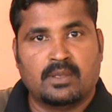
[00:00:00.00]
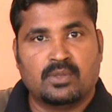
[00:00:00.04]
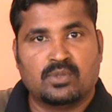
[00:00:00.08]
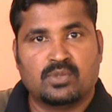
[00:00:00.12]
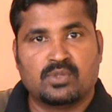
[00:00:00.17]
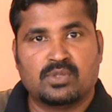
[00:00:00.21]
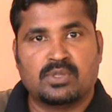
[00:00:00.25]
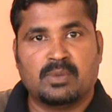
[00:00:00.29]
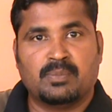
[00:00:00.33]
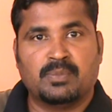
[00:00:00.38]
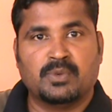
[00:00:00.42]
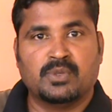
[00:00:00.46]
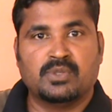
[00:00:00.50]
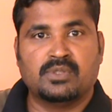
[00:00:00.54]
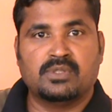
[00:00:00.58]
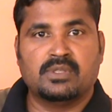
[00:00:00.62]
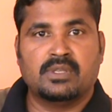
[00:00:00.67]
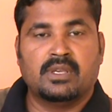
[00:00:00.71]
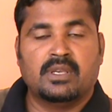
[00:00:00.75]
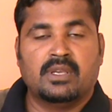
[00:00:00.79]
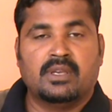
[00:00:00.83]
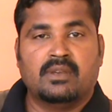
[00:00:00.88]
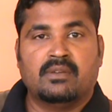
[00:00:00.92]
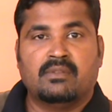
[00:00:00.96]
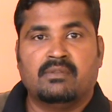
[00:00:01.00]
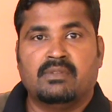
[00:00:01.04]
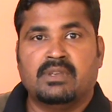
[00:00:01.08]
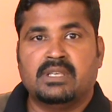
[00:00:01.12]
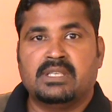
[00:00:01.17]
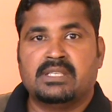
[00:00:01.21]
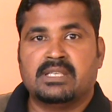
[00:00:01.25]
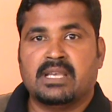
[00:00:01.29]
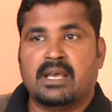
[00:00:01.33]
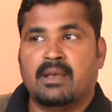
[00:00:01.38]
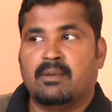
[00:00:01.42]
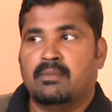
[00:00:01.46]
So suppose we
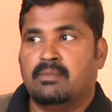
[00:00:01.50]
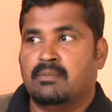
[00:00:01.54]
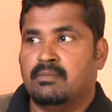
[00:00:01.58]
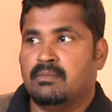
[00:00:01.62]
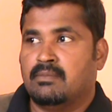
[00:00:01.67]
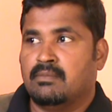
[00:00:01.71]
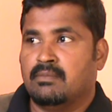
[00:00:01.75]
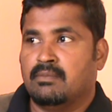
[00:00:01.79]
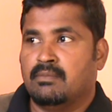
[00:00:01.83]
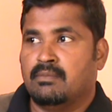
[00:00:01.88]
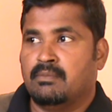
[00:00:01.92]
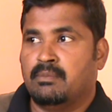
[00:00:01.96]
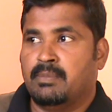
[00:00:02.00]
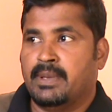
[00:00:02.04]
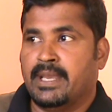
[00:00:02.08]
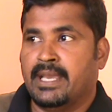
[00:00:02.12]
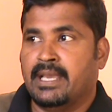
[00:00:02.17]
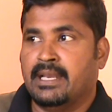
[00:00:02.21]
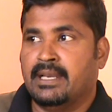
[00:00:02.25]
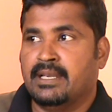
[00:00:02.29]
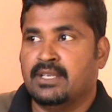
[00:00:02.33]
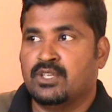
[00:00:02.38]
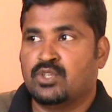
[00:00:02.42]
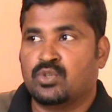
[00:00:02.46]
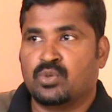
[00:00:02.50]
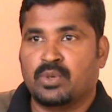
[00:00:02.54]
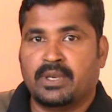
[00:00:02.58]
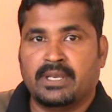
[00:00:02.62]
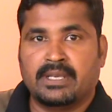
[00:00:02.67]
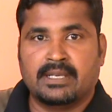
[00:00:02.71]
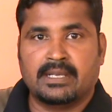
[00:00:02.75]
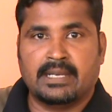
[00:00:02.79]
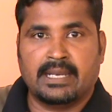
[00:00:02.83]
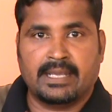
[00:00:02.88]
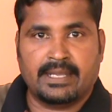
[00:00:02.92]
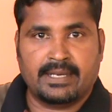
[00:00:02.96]
saw BHEL is
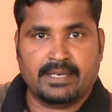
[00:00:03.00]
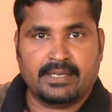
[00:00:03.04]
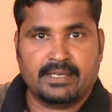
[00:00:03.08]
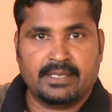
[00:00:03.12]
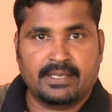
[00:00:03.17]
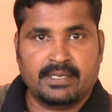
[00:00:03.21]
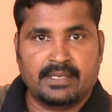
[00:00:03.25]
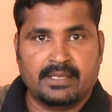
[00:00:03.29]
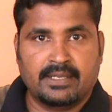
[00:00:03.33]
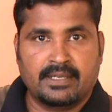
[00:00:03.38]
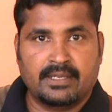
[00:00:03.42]
showing clarity.